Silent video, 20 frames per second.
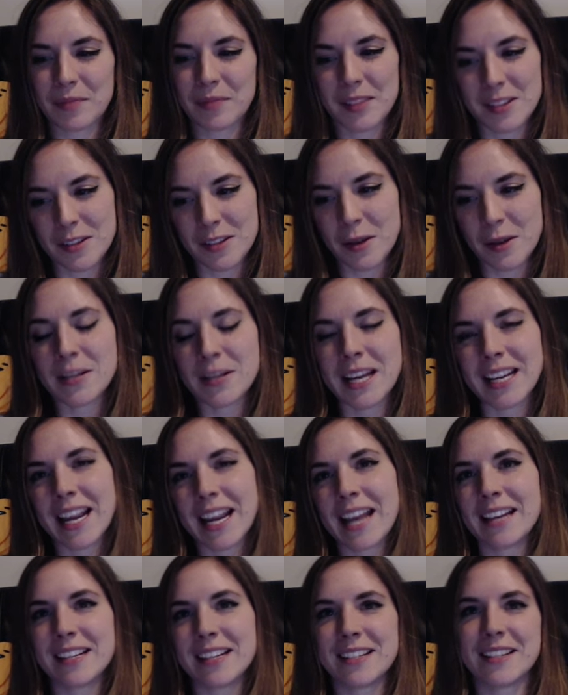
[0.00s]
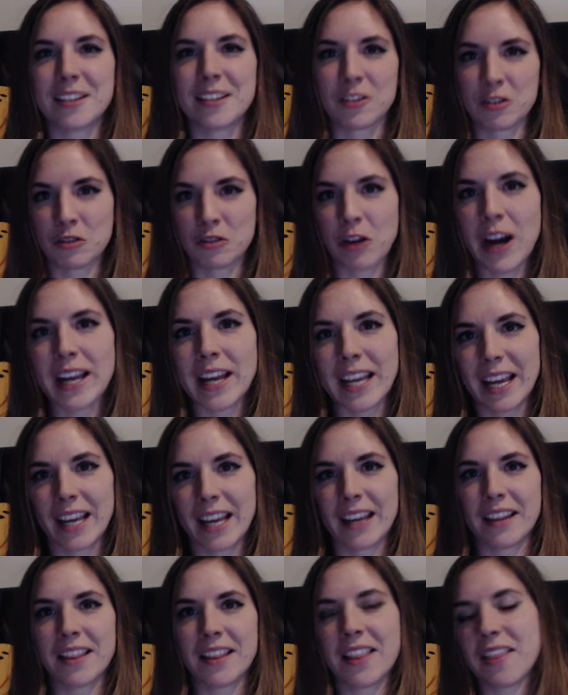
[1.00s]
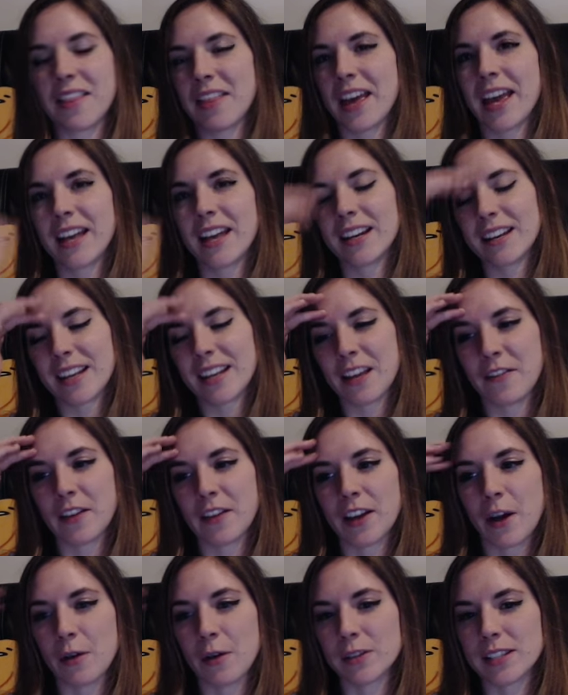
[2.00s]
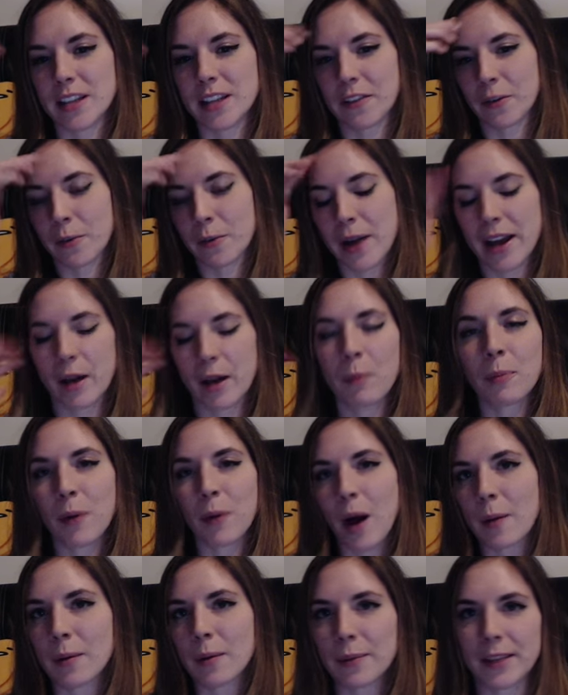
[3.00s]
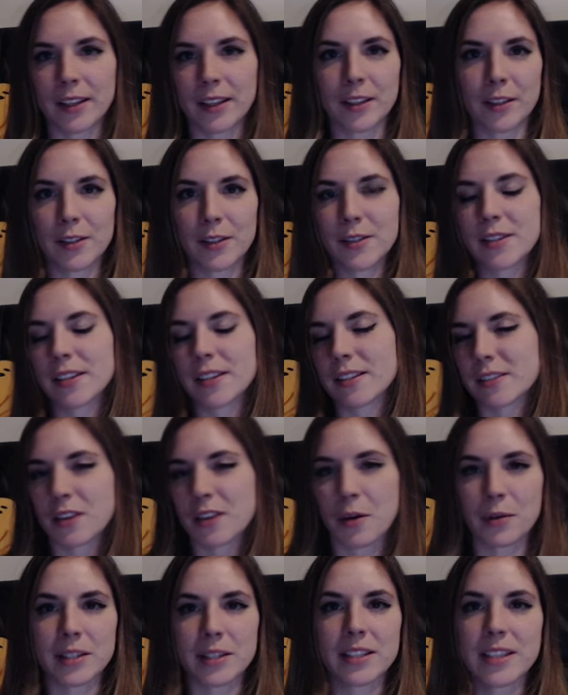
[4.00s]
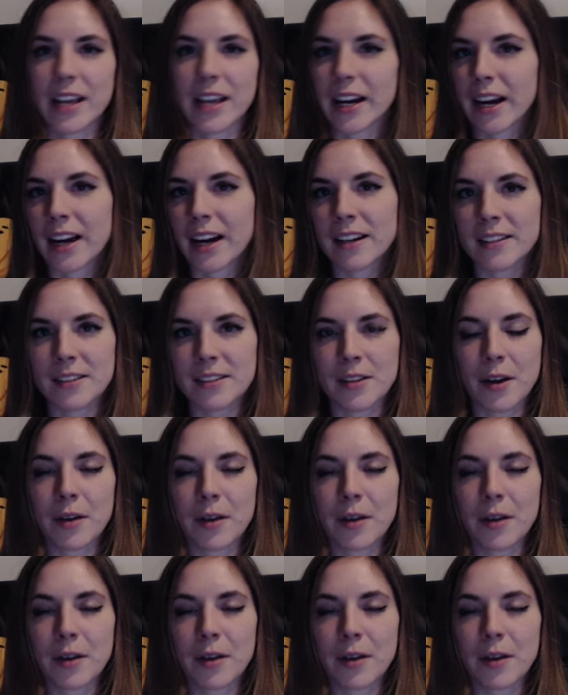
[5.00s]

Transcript: so dedicated to striking that if it goes the other way, I'll probably lose because no one's there. So,